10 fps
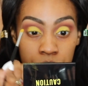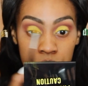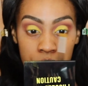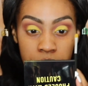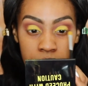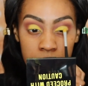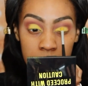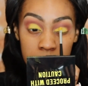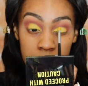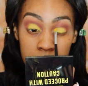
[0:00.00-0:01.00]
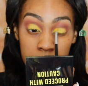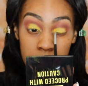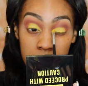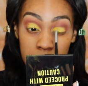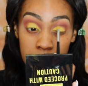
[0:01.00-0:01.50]
to like
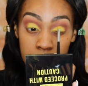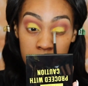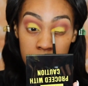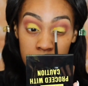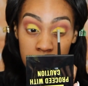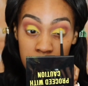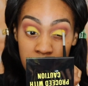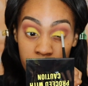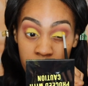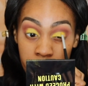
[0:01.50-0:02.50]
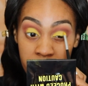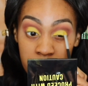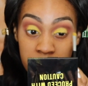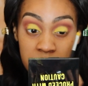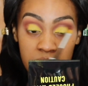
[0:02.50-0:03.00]
keep the
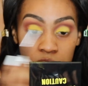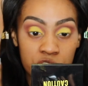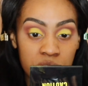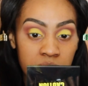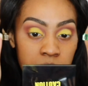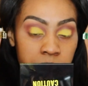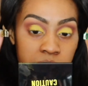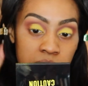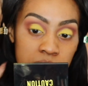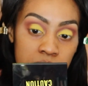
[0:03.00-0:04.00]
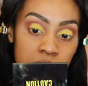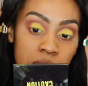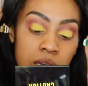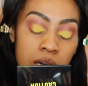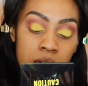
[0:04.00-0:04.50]
pigmentation, because
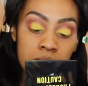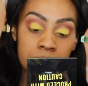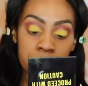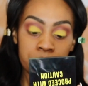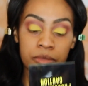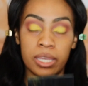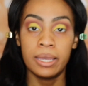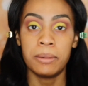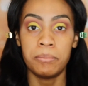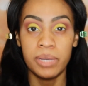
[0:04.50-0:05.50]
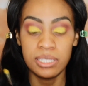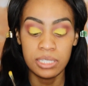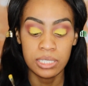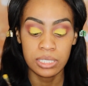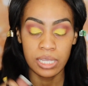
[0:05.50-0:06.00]
the
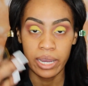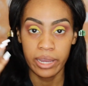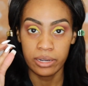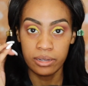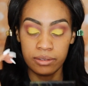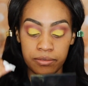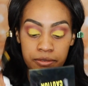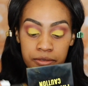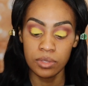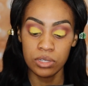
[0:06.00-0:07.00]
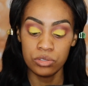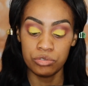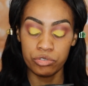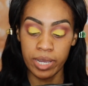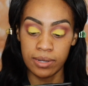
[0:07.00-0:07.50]
Maintenance kind of
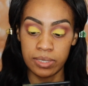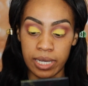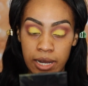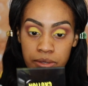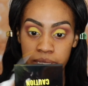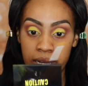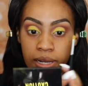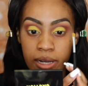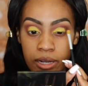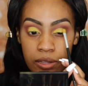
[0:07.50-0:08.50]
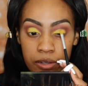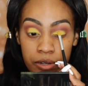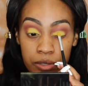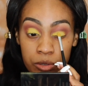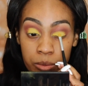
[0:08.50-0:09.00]
drowned out that color
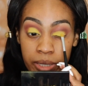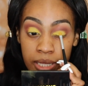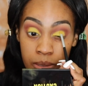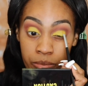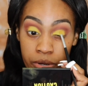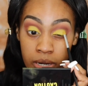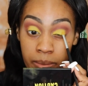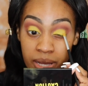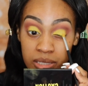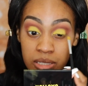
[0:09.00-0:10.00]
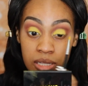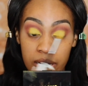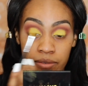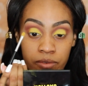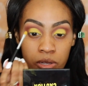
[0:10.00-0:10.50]
a little bit, bringing it back to life.